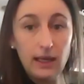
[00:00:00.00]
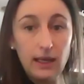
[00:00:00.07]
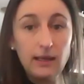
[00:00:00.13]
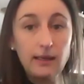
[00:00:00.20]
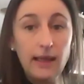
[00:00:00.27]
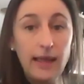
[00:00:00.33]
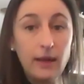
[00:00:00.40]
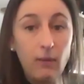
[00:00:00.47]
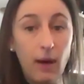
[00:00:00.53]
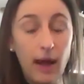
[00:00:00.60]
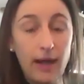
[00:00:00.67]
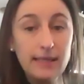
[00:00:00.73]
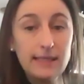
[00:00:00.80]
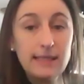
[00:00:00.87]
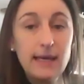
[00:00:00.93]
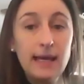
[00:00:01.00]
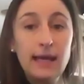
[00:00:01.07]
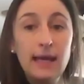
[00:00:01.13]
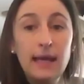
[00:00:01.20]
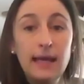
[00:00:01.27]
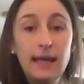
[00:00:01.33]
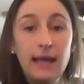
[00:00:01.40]
Likewise,
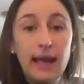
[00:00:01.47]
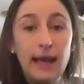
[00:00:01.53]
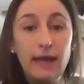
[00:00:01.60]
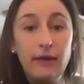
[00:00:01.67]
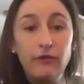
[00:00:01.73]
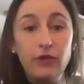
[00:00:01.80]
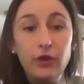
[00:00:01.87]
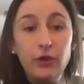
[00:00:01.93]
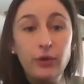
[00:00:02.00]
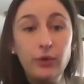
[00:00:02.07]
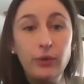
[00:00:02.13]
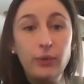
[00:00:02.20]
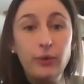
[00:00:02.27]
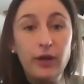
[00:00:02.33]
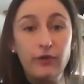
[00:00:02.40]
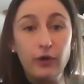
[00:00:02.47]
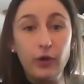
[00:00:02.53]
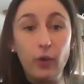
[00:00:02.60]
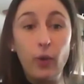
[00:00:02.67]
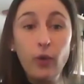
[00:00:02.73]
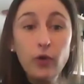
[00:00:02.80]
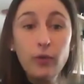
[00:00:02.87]
if
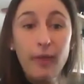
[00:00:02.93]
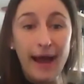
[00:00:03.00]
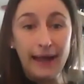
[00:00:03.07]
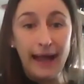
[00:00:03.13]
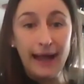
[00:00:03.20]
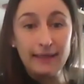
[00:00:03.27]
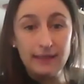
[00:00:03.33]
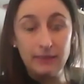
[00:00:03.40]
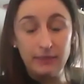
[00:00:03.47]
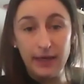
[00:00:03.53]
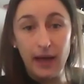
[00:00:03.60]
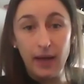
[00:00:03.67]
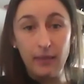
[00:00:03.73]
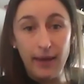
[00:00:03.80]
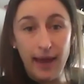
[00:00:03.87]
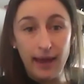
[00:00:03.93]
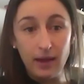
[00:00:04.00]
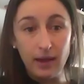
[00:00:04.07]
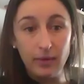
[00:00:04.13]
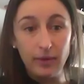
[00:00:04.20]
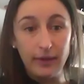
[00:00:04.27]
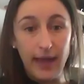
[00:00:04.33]
your holdback hasn't become
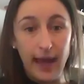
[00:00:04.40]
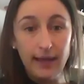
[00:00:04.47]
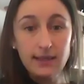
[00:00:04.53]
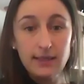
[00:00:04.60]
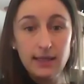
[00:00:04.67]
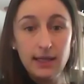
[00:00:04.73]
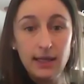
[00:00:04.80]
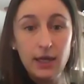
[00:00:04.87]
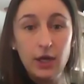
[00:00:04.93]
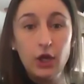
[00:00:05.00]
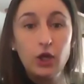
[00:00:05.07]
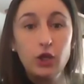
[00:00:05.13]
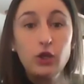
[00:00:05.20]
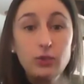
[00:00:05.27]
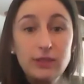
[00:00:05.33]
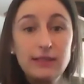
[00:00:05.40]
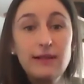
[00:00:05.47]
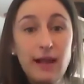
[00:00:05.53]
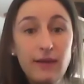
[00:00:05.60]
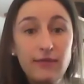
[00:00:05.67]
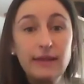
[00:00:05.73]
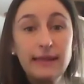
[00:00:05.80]
payable yet, you still
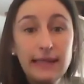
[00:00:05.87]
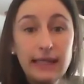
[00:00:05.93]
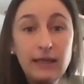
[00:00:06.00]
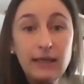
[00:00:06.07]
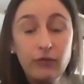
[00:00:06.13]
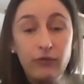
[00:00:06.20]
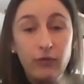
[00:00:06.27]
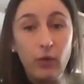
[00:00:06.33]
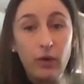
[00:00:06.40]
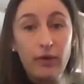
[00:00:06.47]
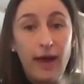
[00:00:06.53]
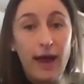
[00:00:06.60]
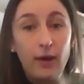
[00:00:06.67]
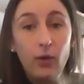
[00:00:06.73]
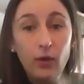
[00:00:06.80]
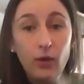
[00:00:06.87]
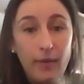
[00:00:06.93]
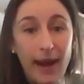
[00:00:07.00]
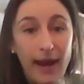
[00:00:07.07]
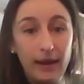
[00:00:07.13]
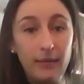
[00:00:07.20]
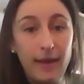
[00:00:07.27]
have a lien for that
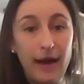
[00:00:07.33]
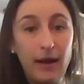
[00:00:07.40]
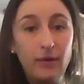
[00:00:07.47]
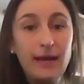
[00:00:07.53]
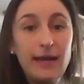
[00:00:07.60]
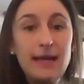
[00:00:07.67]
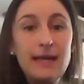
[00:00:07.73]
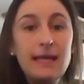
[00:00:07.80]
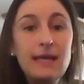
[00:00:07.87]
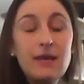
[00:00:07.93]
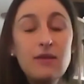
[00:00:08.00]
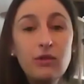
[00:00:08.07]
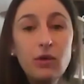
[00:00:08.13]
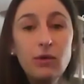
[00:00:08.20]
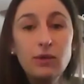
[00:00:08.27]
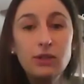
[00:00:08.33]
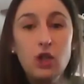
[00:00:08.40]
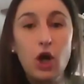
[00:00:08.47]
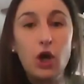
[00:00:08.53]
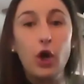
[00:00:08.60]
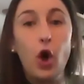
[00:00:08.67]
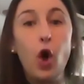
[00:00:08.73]
holdback amount, even though it's
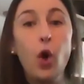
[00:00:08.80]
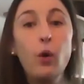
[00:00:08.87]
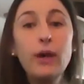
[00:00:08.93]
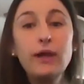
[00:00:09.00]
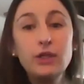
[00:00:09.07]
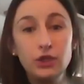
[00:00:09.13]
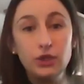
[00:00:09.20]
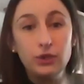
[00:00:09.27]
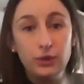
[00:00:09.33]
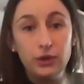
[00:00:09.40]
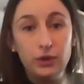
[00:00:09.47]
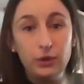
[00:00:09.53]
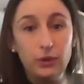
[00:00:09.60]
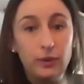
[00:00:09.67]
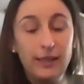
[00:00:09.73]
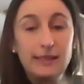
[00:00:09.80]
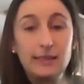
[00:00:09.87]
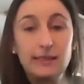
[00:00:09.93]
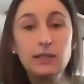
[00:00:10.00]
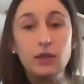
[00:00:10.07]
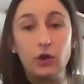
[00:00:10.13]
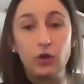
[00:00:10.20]
not owing to you, it's
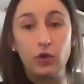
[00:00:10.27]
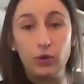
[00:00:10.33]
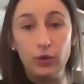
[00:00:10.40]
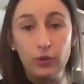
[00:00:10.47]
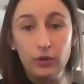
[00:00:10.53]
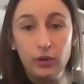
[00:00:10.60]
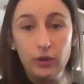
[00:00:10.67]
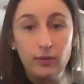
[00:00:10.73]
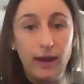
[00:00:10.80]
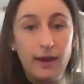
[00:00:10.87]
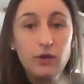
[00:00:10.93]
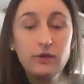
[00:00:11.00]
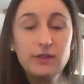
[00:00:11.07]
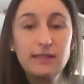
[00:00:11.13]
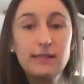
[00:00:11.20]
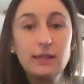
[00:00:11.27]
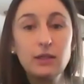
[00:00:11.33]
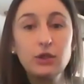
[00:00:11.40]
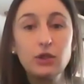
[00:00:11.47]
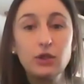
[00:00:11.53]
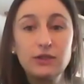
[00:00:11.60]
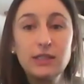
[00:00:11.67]
still accrued, right? You've
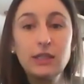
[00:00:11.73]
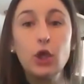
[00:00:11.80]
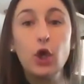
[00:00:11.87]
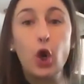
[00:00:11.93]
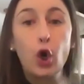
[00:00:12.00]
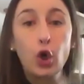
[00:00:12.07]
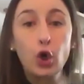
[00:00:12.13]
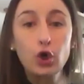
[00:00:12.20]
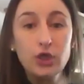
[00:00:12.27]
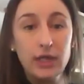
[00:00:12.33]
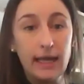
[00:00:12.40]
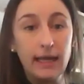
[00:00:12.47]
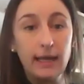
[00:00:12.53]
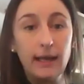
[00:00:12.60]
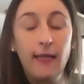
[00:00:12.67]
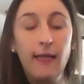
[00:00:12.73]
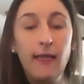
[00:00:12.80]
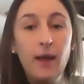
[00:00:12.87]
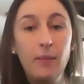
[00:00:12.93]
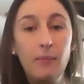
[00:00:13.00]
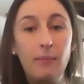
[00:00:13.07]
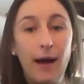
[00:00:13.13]
still earned it
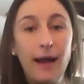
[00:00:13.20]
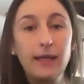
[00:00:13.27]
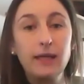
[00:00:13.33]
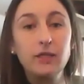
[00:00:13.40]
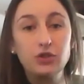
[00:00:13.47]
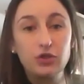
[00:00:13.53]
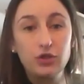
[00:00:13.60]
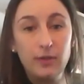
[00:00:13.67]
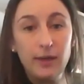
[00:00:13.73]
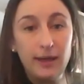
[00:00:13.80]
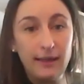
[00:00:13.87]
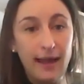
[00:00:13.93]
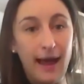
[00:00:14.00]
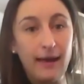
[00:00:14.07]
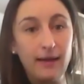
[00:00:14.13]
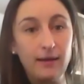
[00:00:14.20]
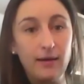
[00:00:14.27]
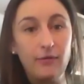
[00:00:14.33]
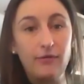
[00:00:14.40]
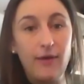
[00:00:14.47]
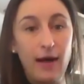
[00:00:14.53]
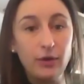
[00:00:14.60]
by contributing that
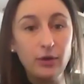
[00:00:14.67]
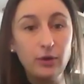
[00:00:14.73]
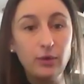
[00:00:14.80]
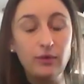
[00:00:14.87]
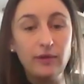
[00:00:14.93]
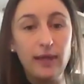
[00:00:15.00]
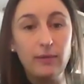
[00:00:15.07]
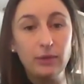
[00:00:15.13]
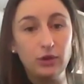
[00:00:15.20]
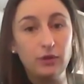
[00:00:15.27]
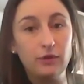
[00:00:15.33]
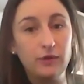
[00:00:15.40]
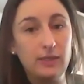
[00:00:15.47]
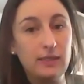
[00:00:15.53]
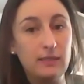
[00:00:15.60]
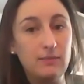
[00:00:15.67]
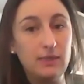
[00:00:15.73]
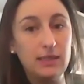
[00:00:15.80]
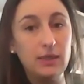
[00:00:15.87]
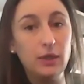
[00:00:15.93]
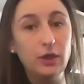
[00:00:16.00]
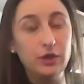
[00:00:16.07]
value of labor, services, and
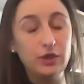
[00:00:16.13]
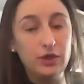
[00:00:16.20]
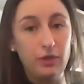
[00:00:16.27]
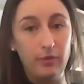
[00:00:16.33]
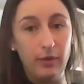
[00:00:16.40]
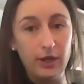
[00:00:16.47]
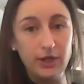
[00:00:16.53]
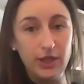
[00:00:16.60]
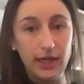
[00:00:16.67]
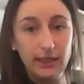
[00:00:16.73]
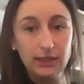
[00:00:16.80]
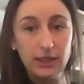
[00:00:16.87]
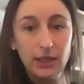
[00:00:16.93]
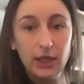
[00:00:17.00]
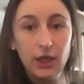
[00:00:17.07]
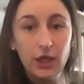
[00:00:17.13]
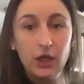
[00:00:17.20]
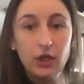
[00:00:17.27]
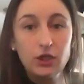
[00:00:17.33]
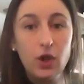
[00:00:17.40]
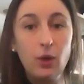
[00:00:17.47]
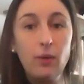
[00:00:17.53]
materials to the project.
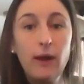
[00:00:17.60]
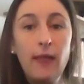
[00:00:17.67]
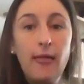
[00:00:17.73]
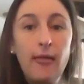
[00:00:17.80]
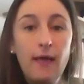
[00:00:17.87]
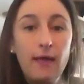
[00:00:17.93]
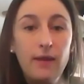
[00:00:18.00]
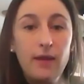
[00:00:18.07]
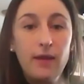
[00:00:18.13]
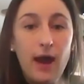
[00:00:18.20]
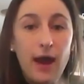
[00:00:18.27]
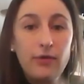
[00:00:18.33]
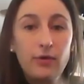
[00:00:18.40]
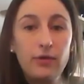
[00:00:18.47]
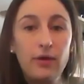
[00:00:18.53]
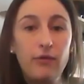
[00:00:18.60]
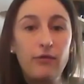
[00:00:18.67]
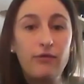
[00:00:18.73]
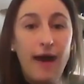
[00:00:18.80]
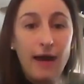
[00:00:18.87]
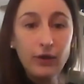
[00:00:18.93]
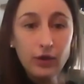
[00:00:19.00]
So neither the
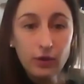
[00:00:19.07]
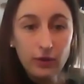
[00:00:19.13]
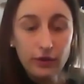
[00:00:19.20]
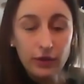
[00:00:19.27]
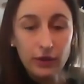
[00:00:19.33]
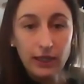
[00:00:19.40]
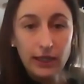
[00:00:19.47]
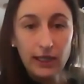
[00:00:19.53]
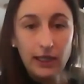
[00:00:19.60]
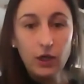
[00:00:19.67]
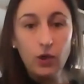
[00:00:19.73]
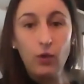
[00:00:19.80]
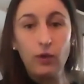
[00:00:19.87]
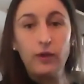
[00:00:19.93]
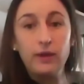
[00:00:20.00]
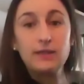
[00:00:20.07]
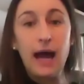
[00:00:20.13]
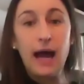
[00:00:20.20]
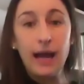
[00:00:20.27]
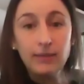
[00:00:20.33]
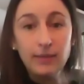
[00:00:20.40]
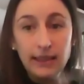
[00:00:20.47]
value of your lien nor the
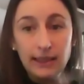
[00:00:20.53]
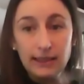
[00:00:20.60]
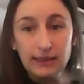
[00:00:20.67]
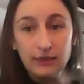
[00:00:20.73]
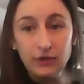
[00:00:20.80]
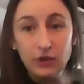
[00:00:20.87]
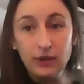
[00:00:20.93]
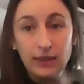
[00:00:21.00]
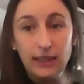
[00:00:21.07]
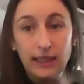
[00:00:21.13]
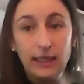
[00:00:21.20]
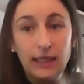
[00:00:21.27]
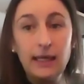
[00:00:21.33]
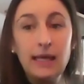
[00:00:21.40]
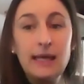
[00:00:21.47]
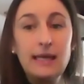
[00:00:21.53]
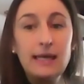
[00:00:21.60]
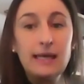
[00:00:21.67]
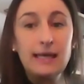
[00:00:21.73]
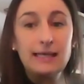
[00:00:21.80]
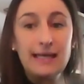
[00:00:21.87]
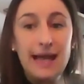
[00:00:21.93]
timeliness of your lien
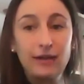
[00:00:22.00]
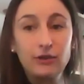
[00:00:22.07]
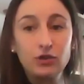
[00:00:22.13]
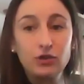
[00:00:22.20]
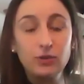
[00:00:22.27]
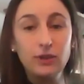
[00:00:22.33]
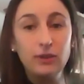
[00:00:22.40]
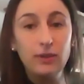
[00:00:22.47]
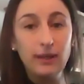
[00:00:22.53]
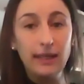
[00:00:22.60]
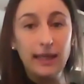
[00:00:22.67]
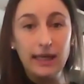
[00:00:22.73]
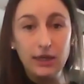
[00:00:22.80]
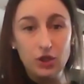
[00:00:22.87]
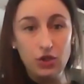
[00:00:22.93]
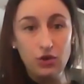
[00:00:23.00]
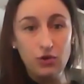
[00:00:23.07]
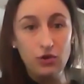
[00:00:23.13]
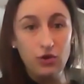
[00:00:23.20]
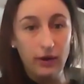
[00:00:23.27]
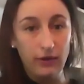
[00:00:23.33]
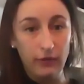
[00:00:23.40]
is actually related to
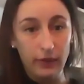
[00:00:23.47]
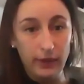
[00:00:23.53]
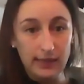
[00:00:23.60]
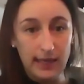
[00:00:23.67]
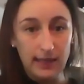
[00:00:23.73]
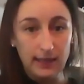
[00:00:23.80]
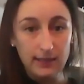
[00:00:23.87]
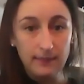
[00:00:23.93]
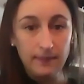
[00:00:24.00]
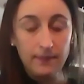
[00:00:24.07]
your invoice date.